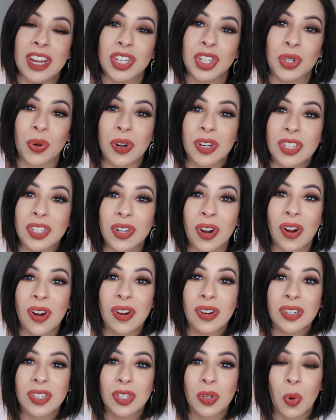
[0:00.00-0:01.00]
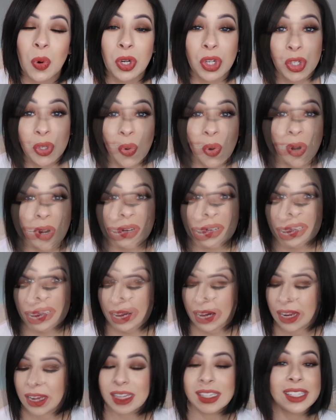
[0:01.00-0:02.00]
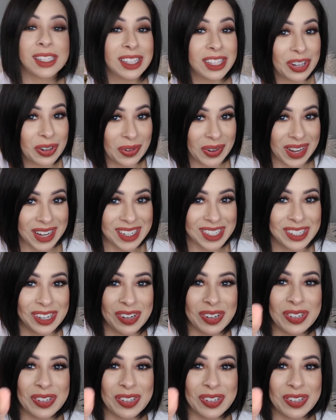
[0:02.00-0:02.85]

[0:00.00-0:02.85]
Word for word: short skirts or shorts. It is glittery, so